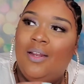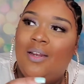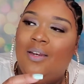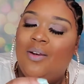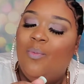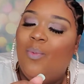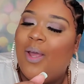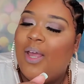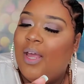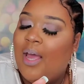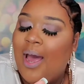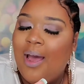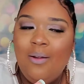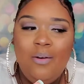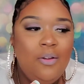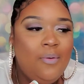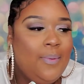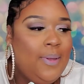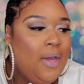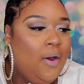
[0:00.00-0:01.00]
Wait, how
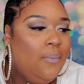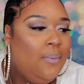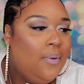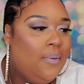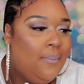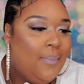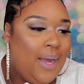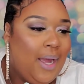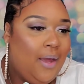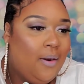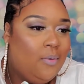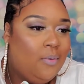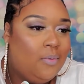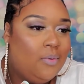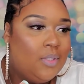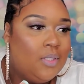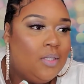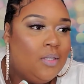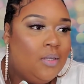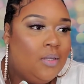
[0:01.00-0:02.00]
do we open
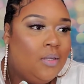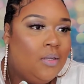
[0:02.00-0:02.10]
bottles?